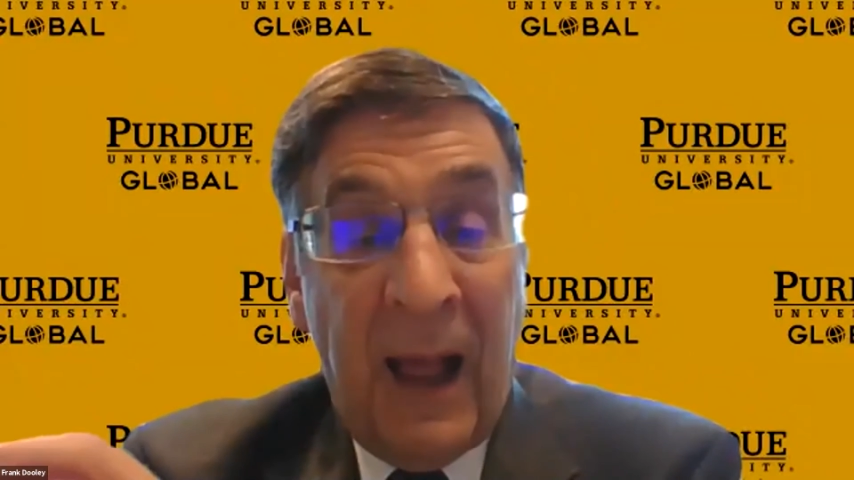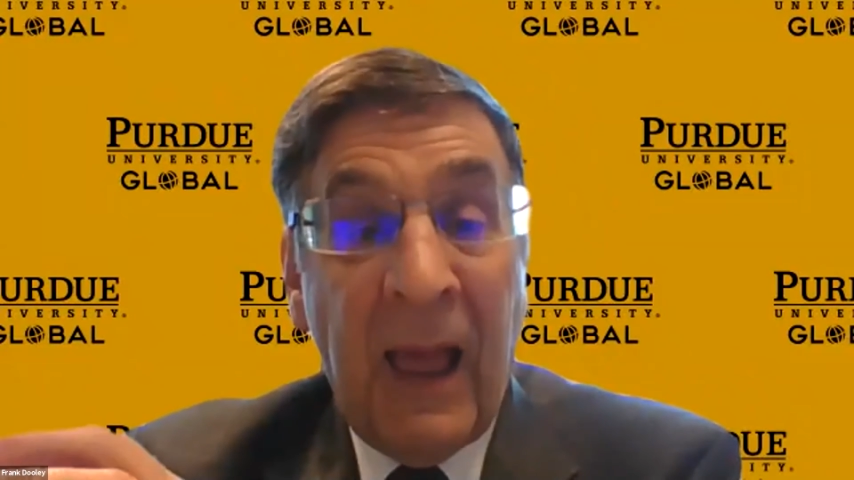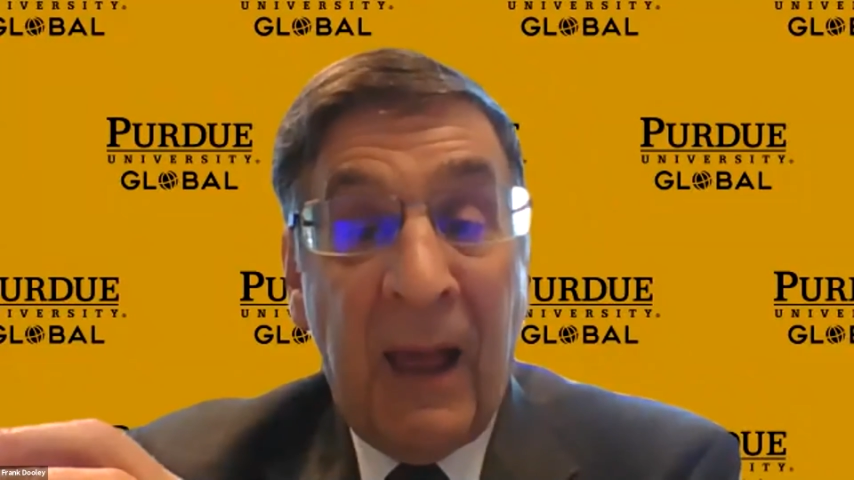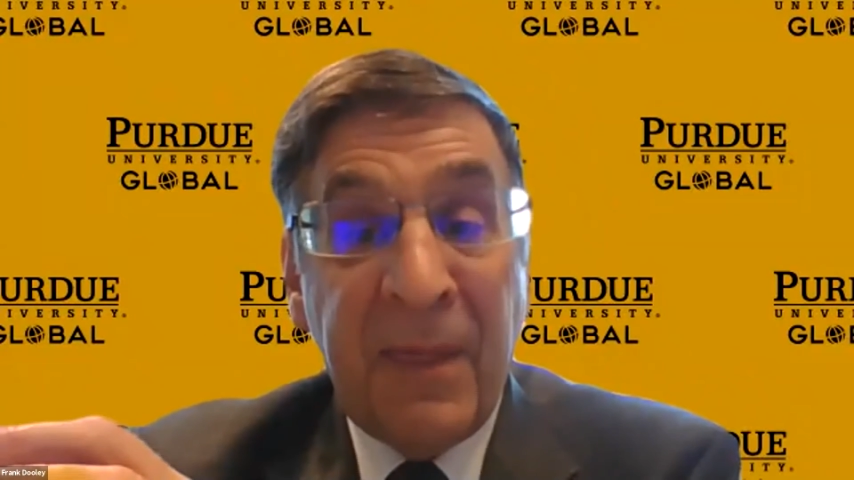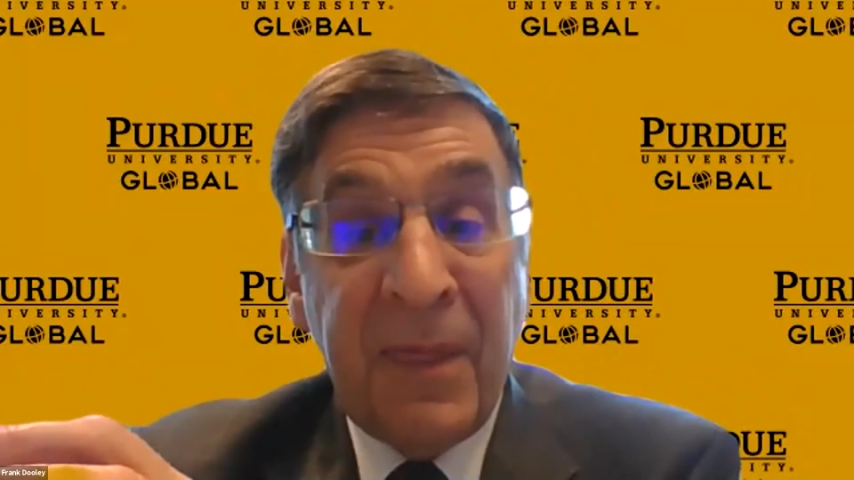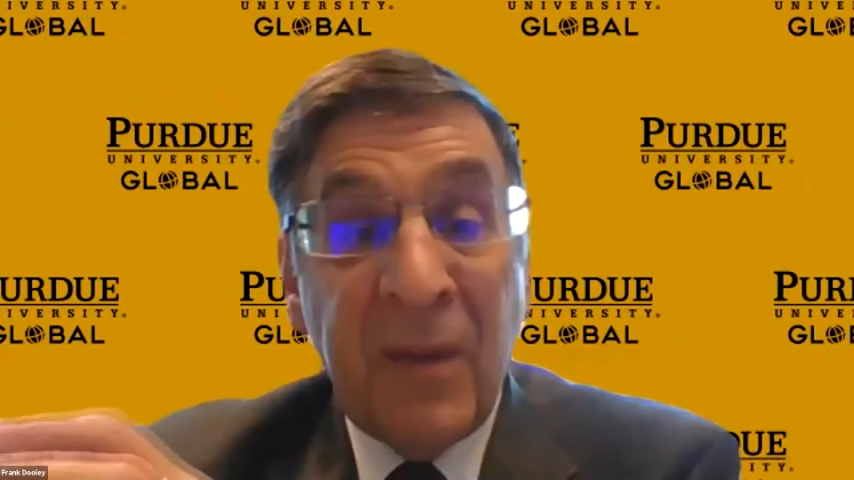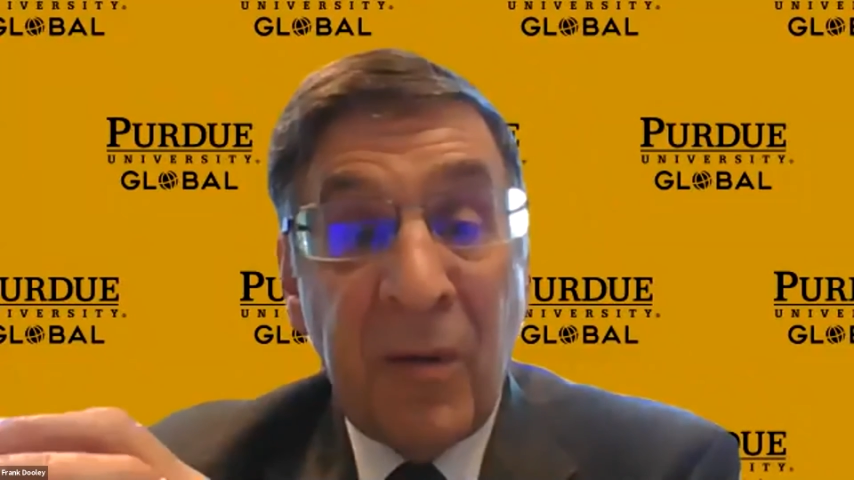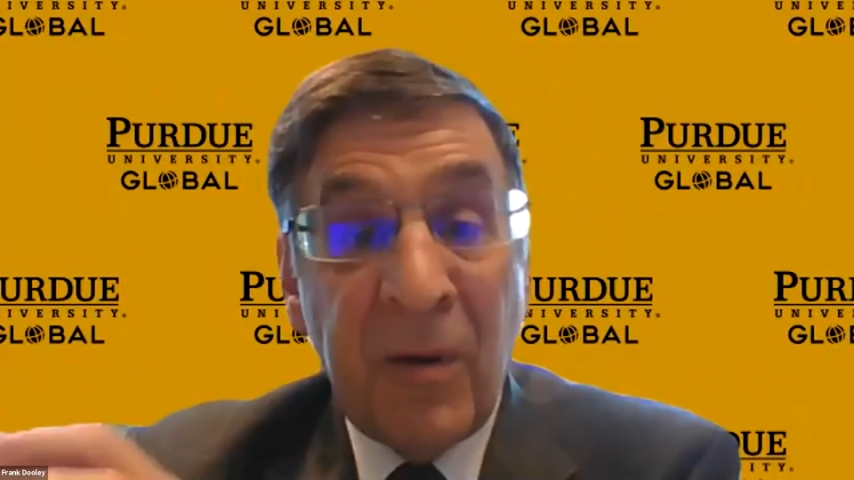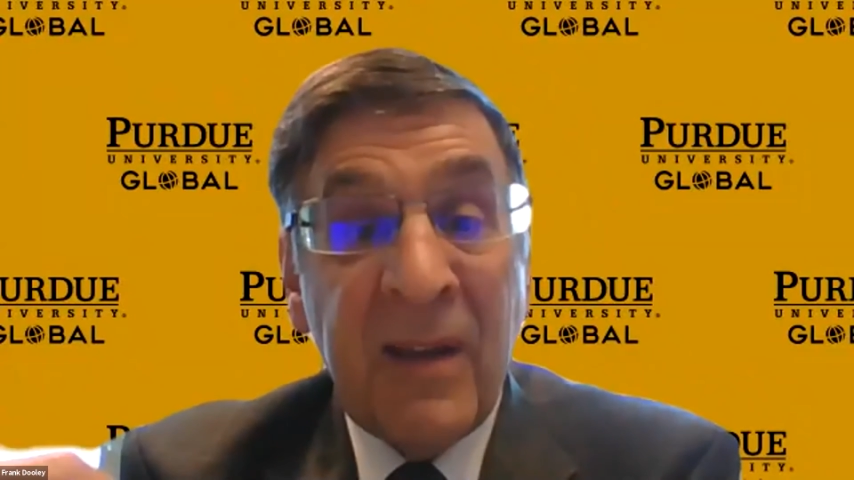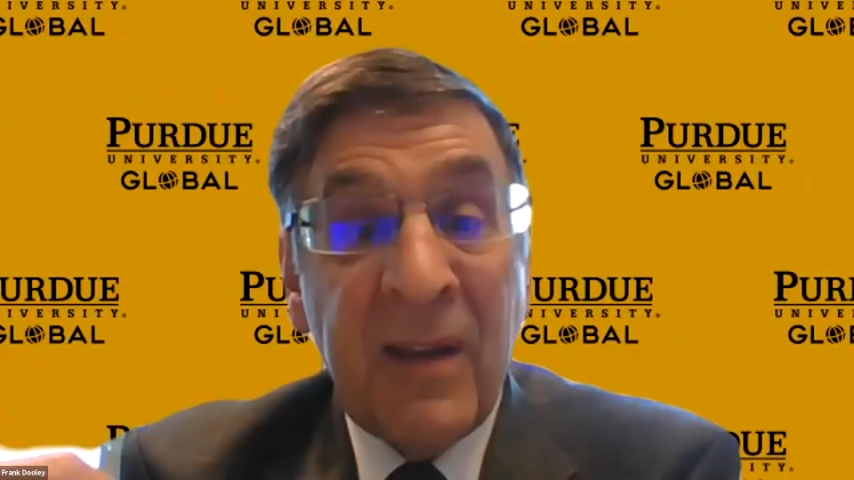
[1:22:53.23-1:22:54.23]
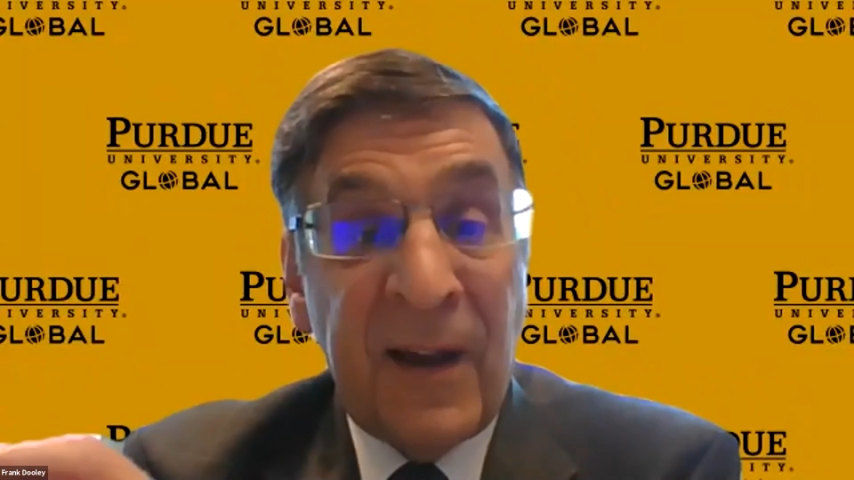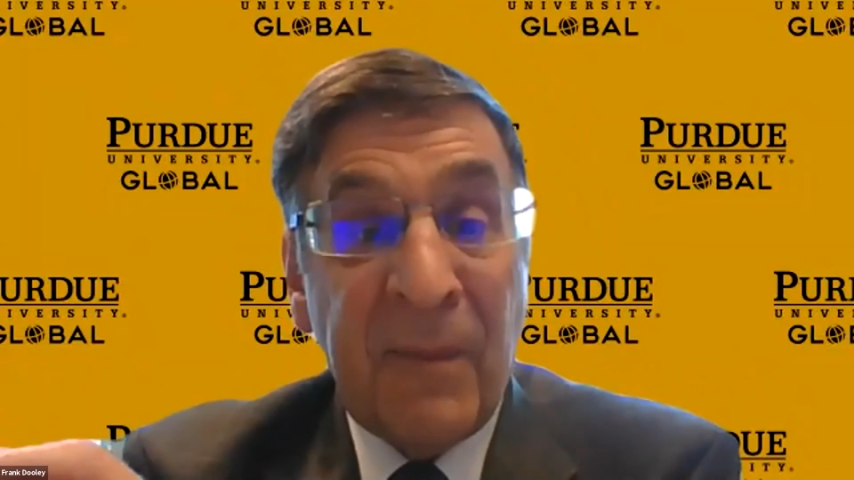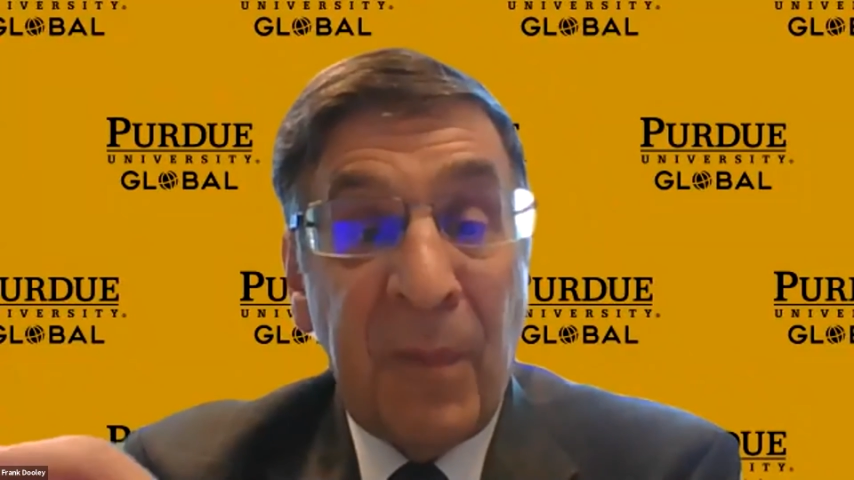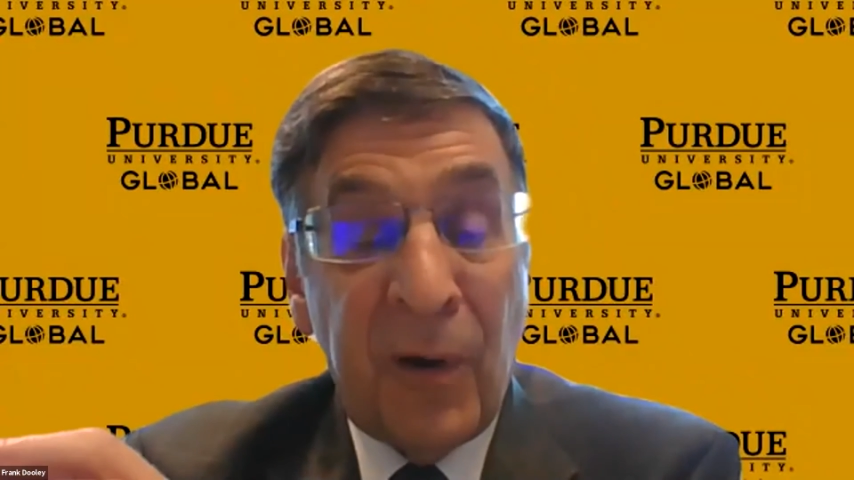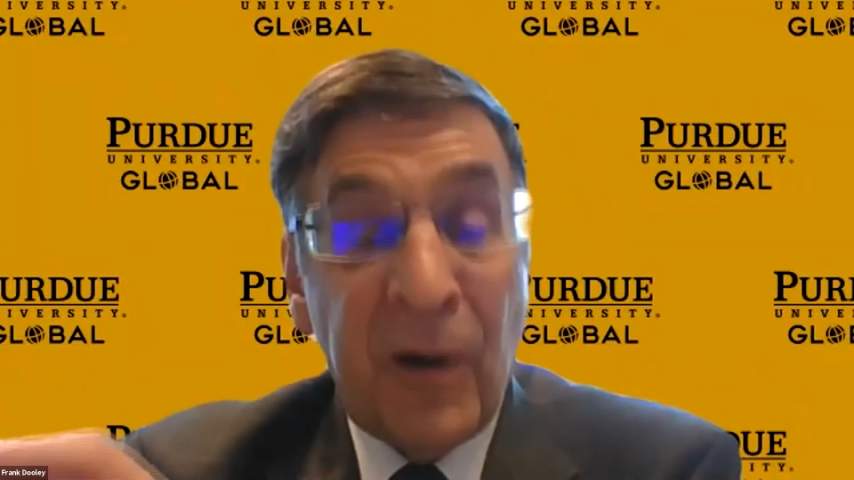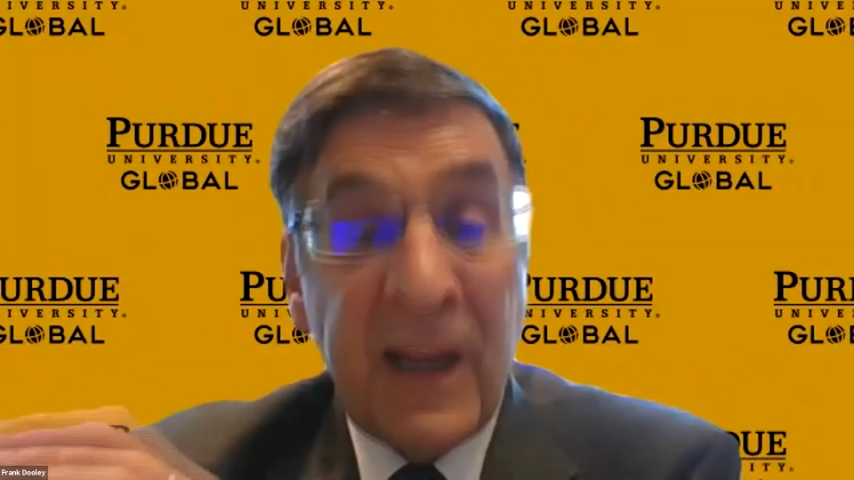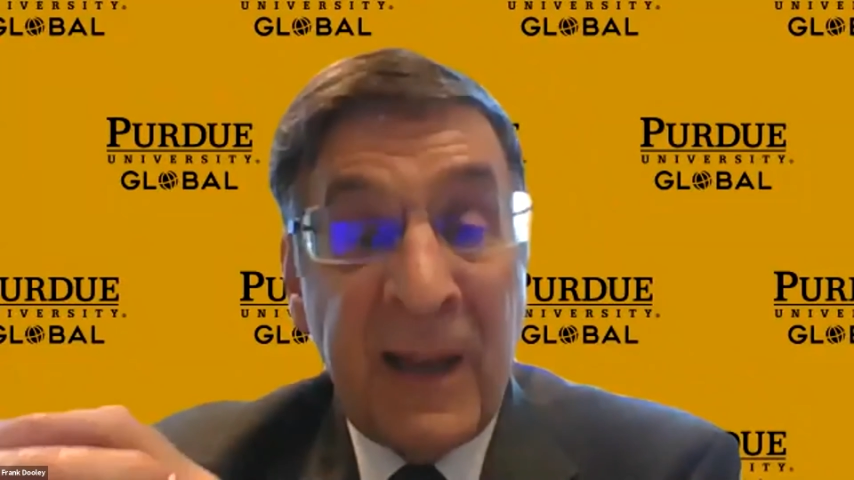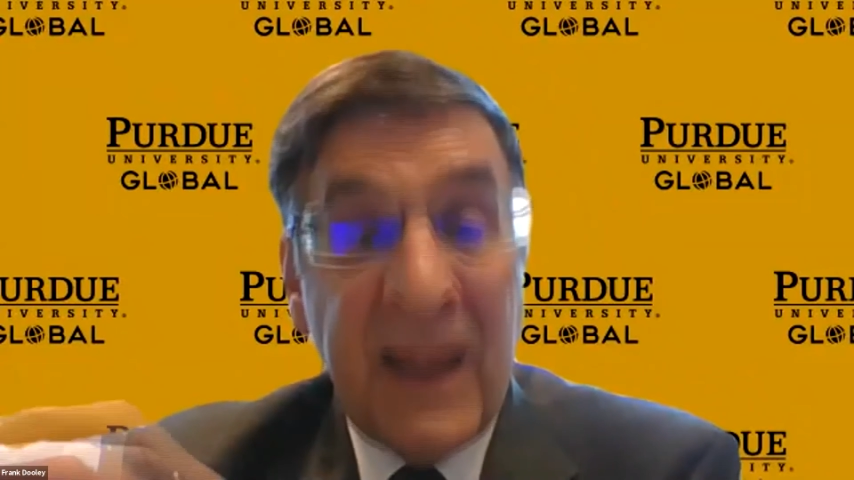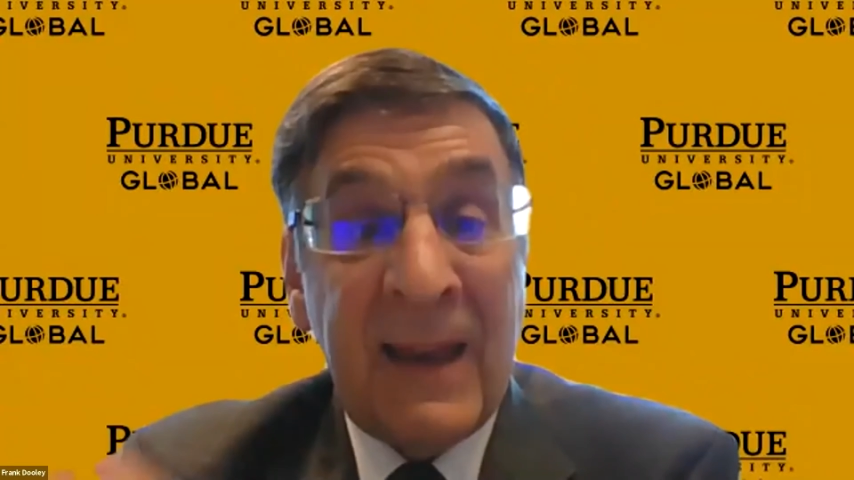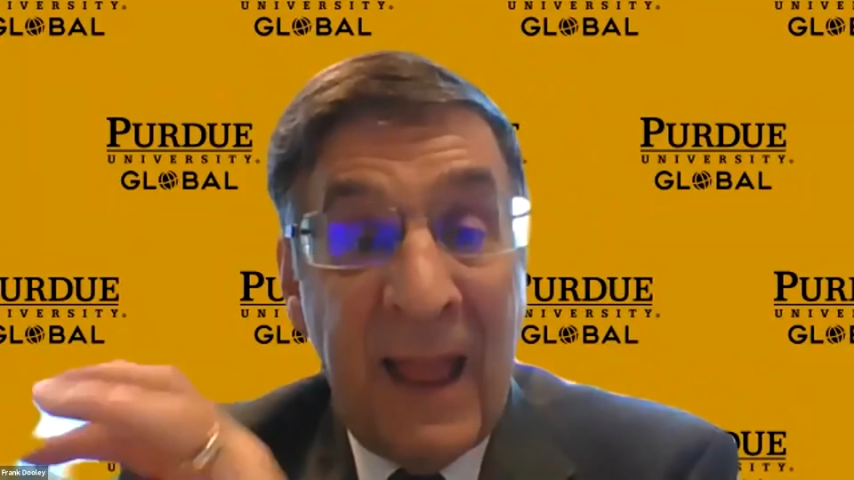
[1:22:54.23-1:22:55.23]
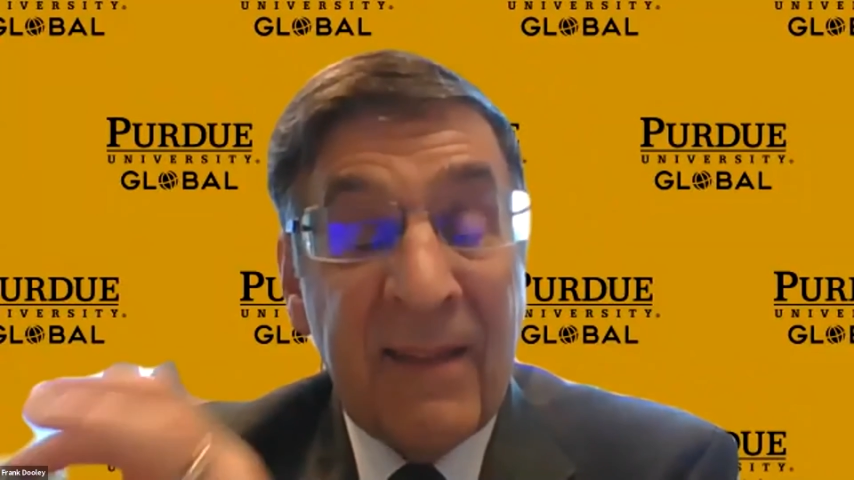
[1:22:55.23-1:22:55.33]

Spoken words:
I think there is some learning that